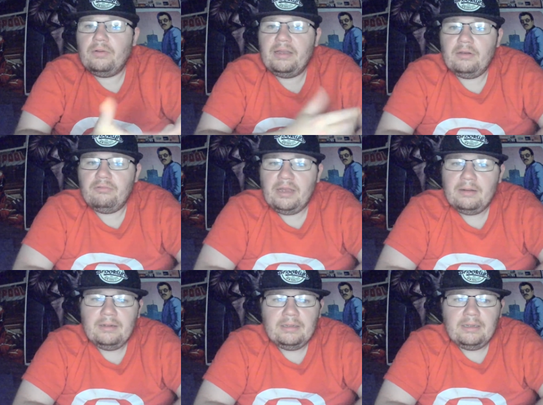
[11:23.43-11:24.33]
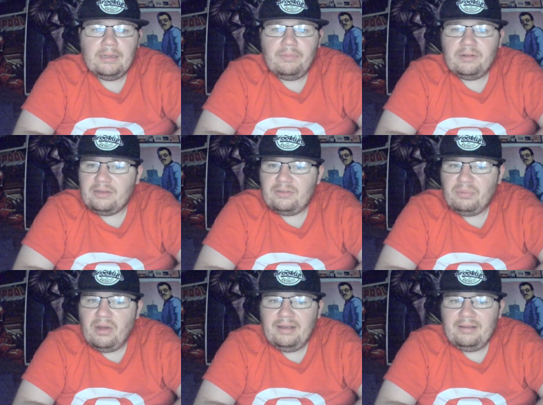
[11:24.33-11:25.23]
in the ring. But this
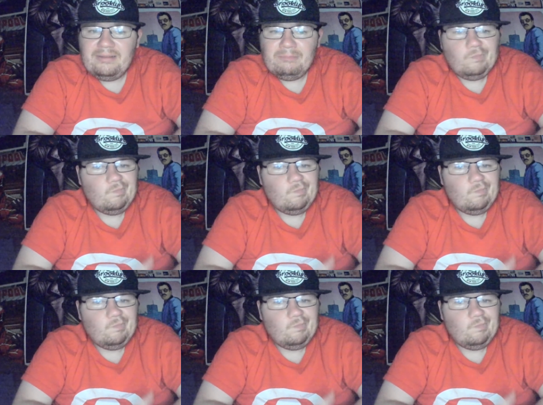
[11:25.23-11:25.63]
surprise,